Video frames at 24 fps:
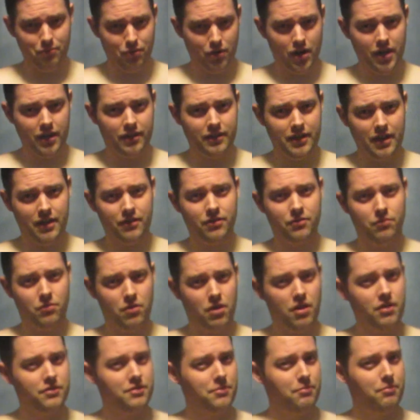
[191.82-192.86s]
break down the
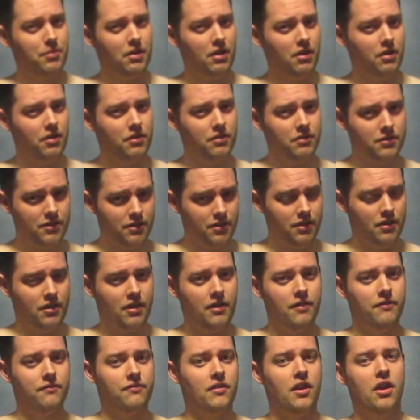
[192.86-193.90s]
walls and barriers that
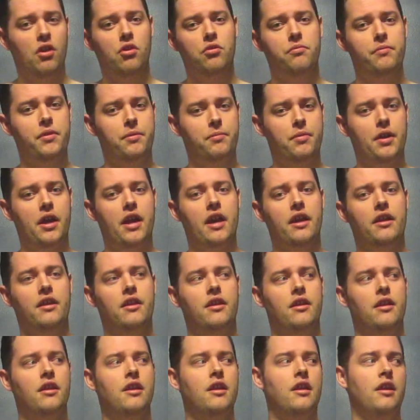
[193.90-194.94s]
have held me back,
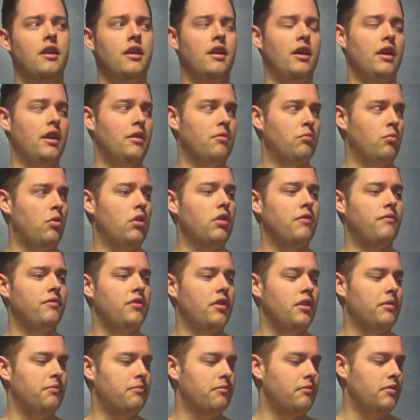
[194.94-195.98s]
and one of
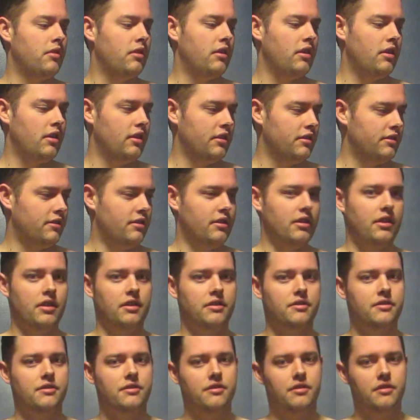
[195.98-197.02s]
them is
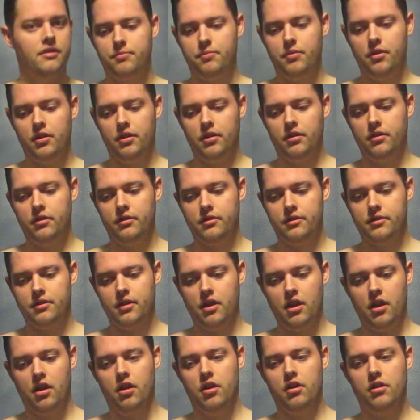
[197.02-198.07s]
this, being
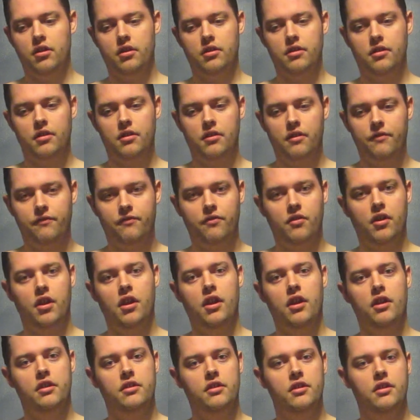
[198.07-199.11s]
scared and
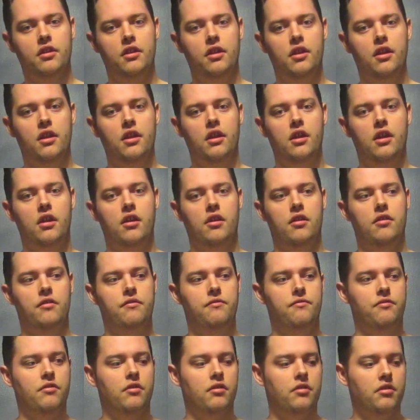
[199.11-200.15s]
afraid
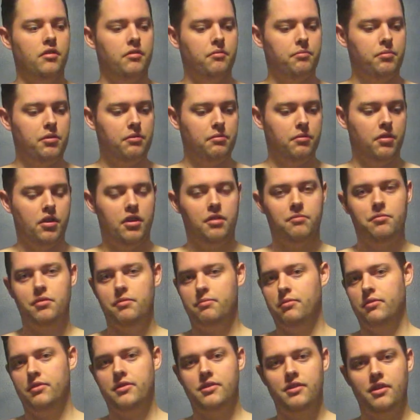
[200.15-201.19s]
of letting
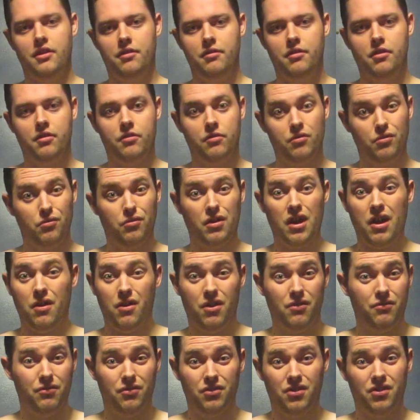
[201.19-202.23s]
people see how
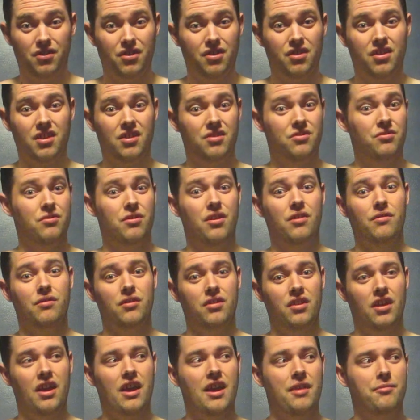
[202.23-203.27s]
I really look and who I
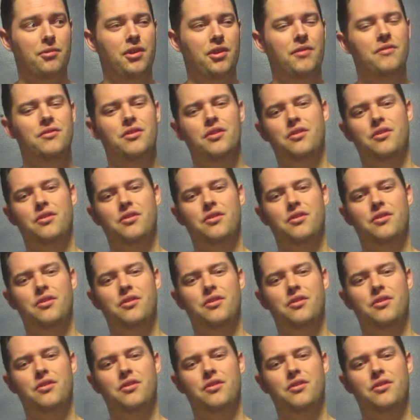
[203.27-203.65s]
really am, even